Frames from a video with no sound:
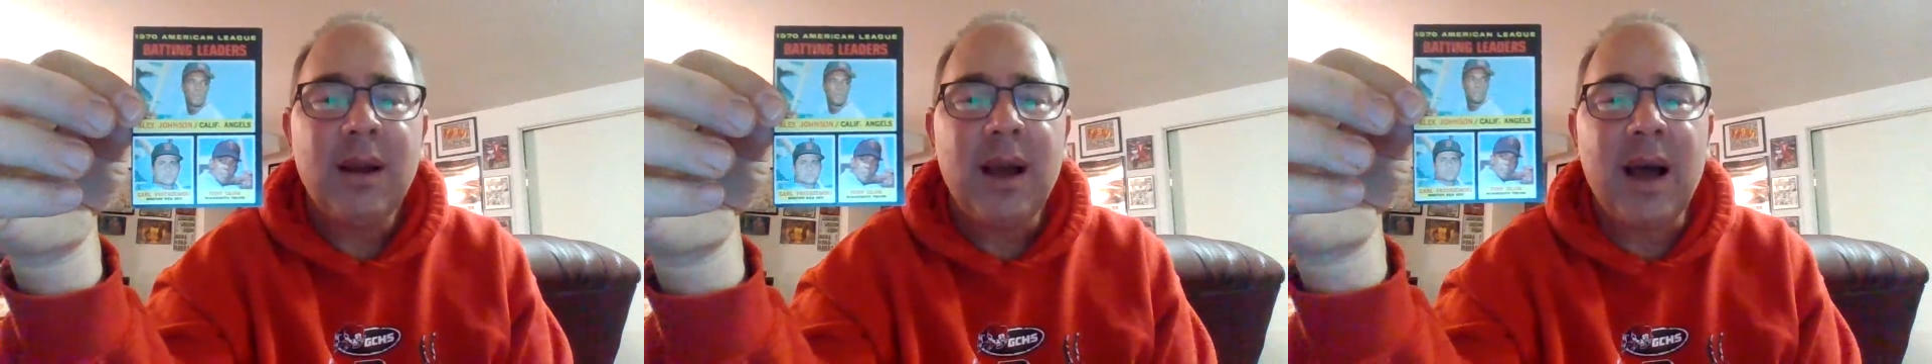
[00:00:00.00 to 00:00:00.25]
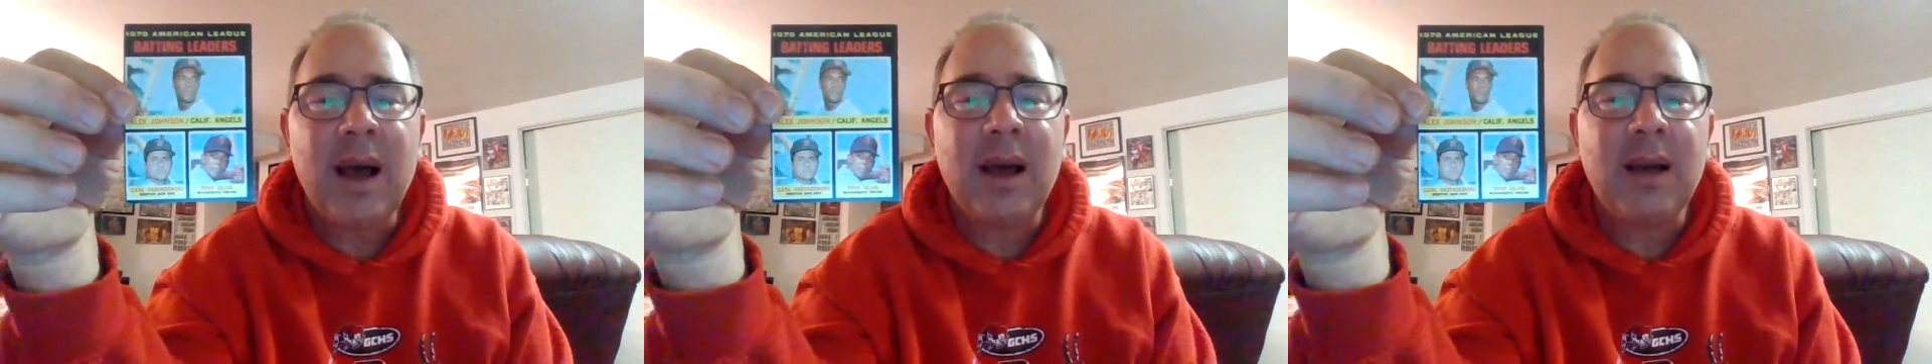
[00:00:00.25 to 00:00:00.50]

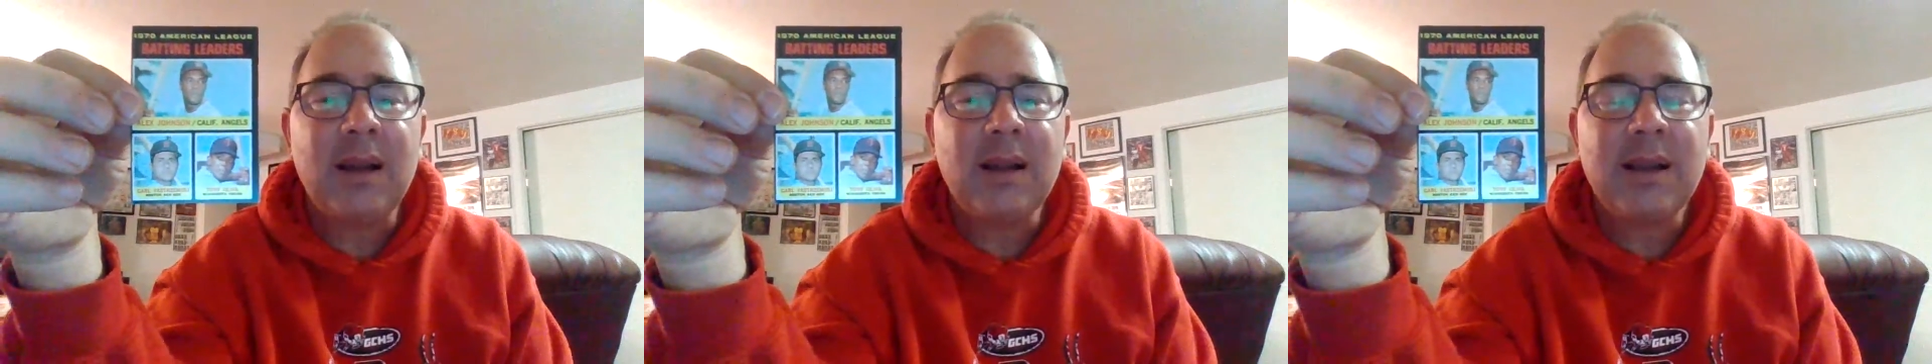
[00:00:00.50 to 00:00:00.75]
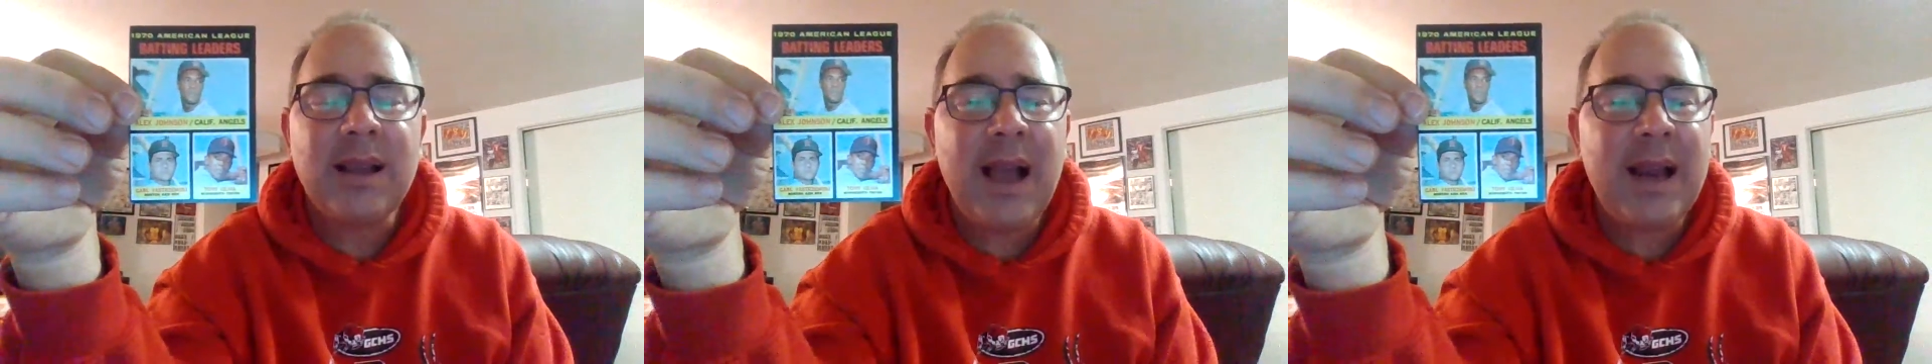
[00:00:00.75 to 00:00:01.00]
Uh,
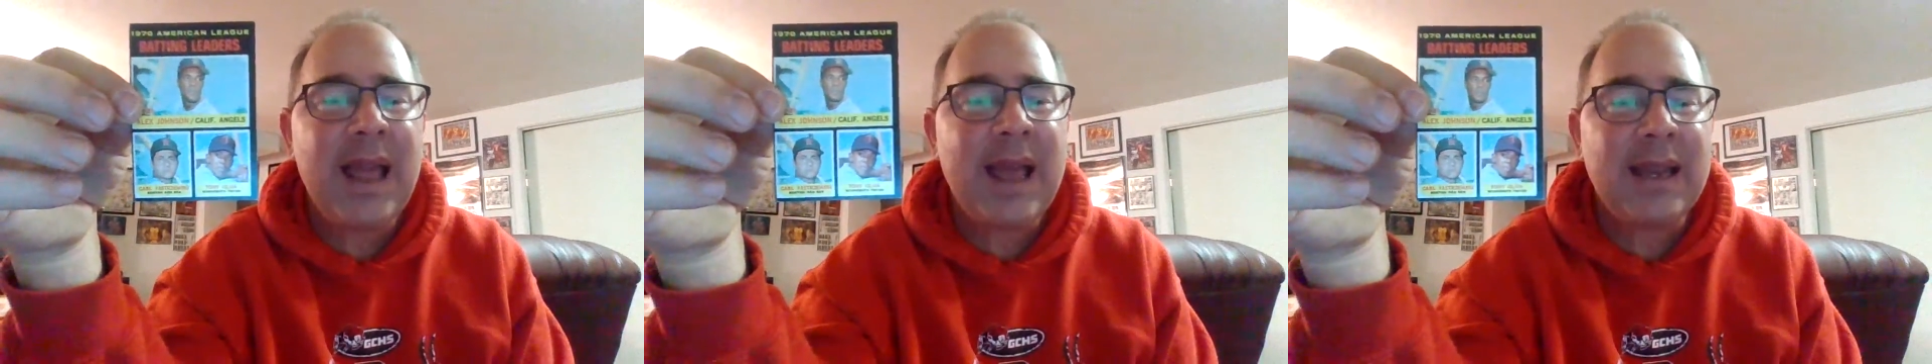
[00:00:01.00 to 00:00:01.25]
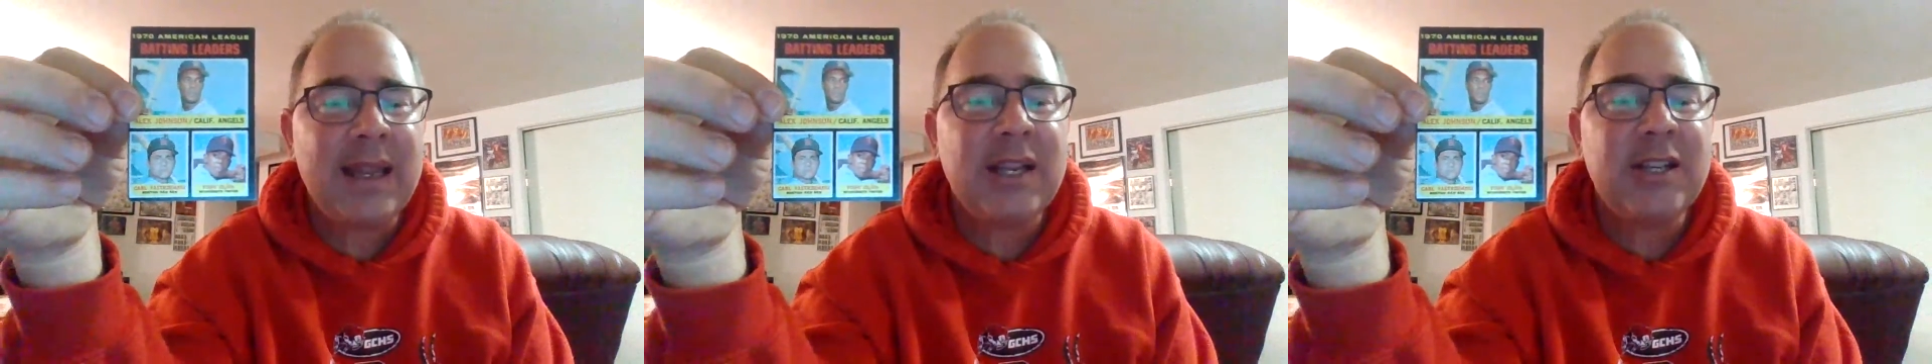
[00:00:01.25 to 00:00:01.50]
kind of
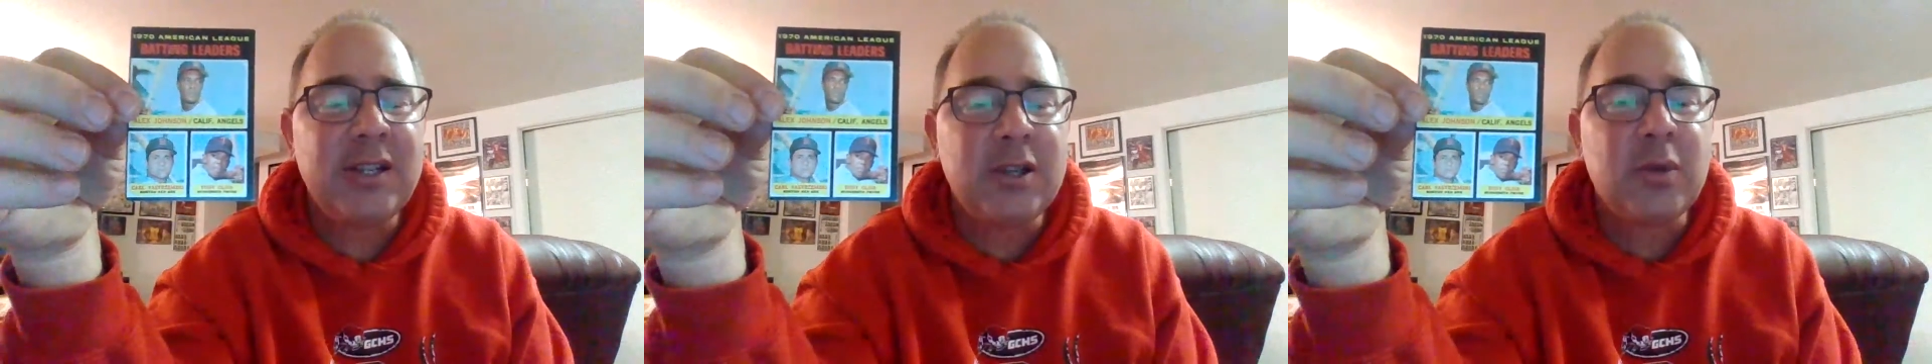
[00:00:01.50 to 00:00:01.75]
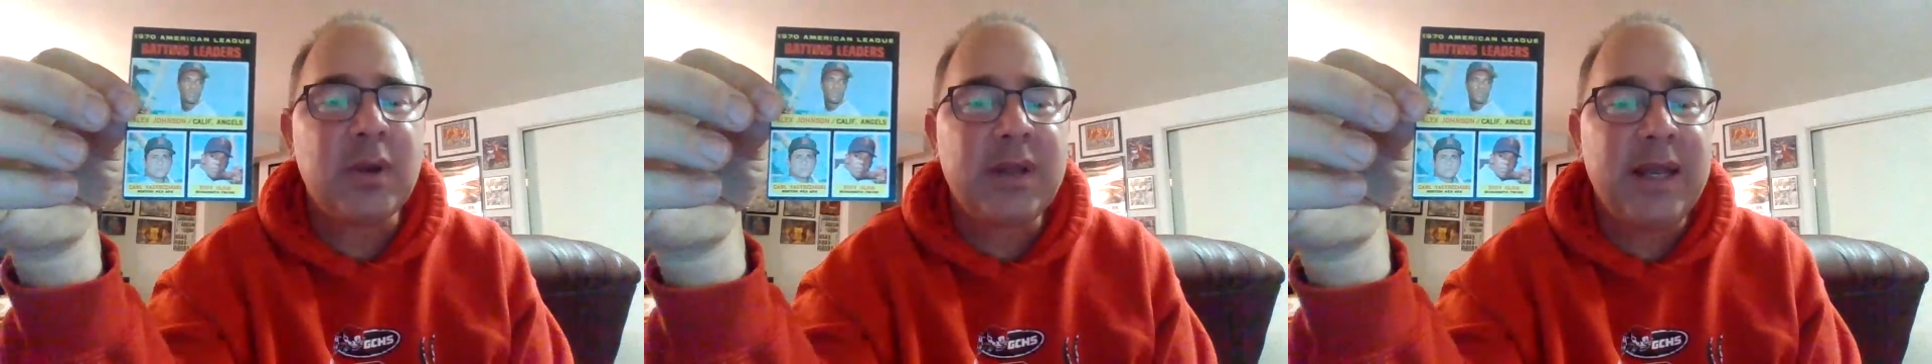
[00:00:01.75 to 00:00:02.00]
had issues
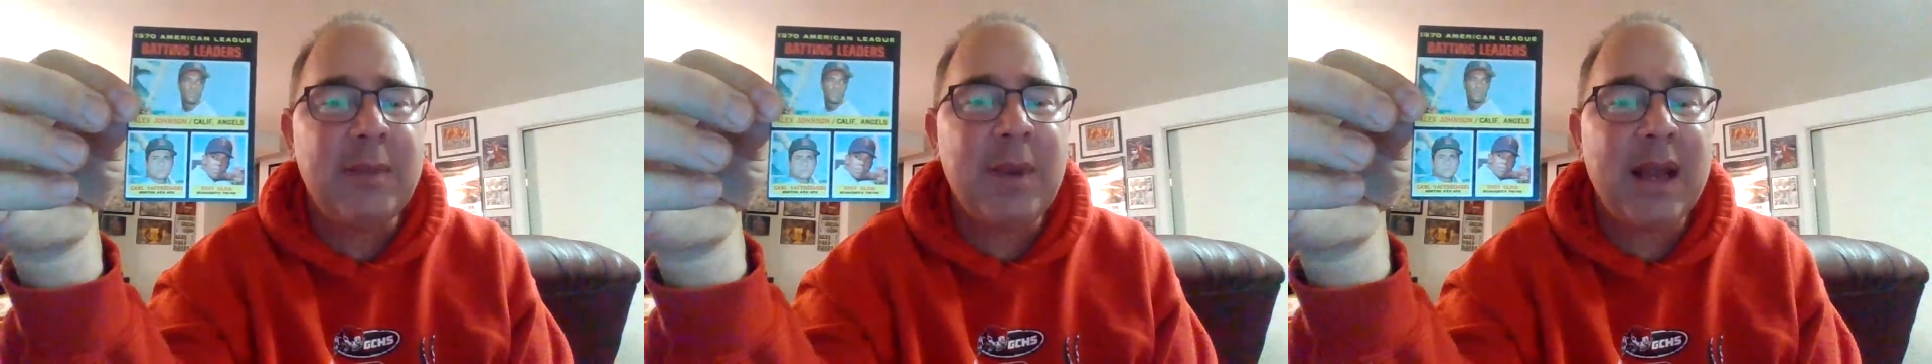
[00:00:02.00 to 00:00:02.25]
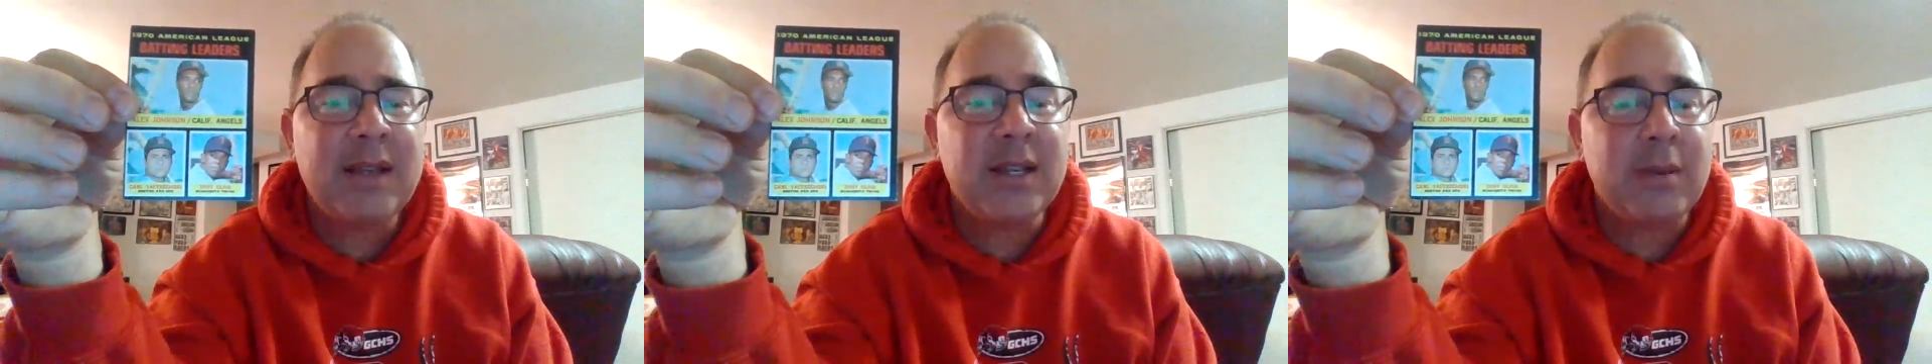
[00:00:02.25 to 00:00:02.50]
with
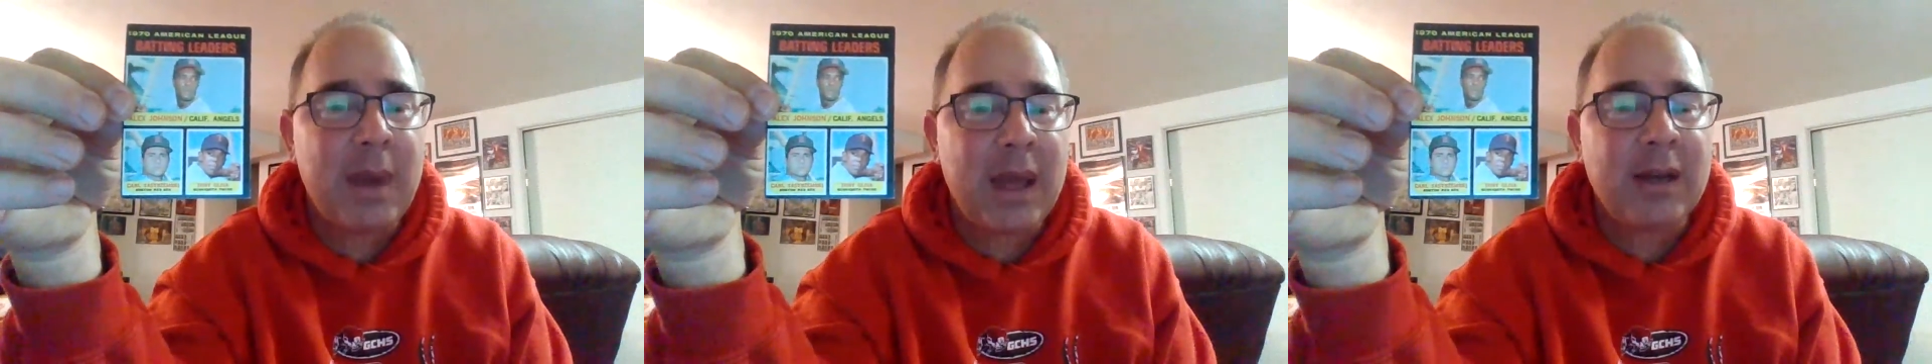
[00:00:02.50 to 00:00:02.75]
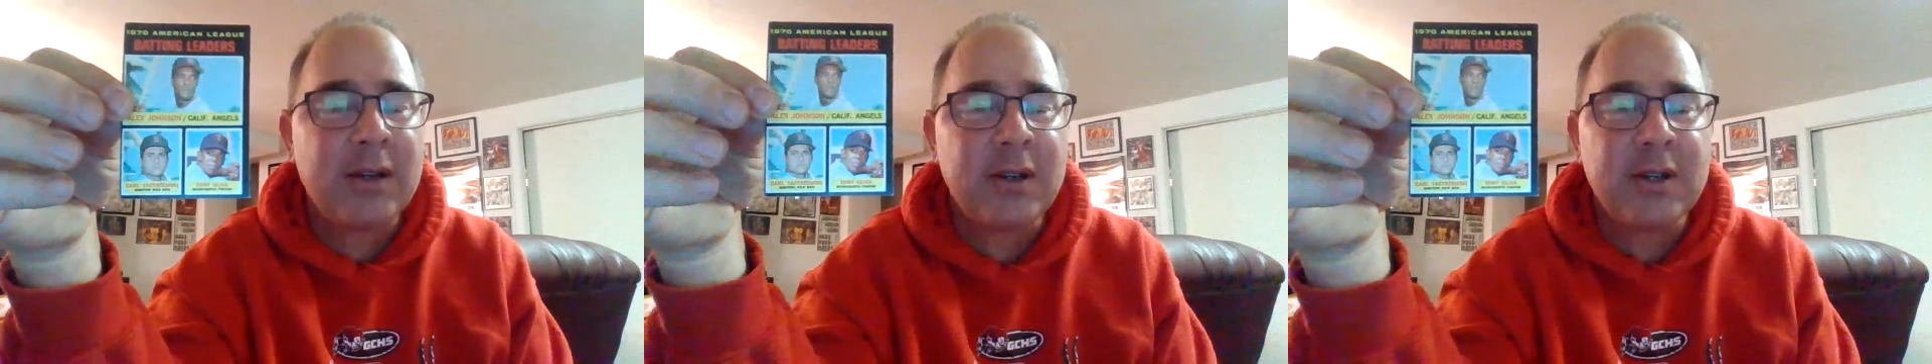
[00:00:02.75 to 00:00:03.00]
teammates and
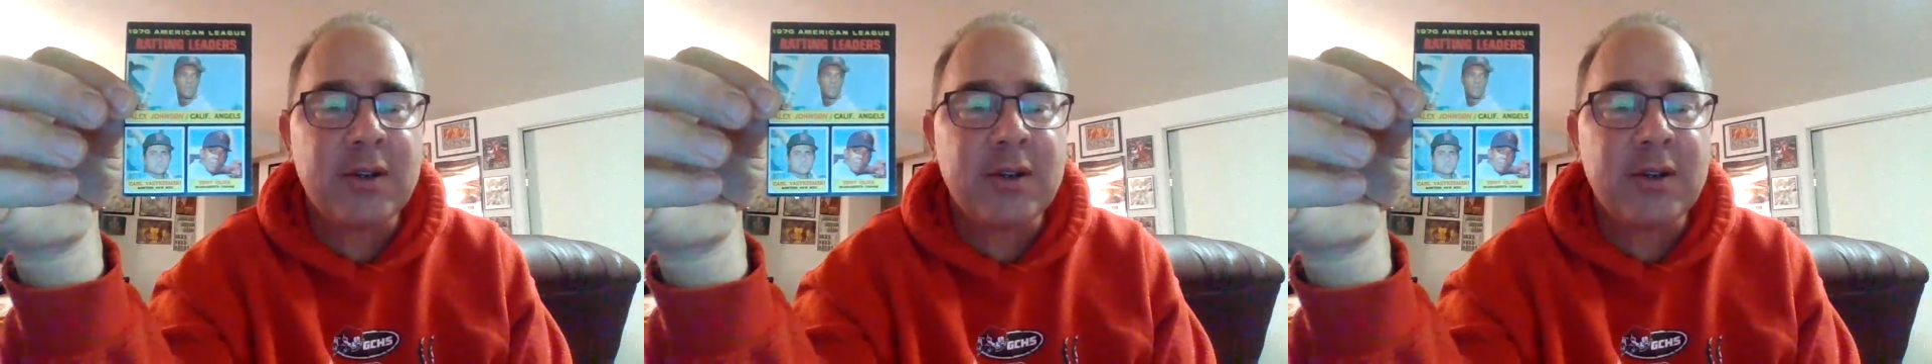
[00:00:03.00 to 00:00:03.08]
managers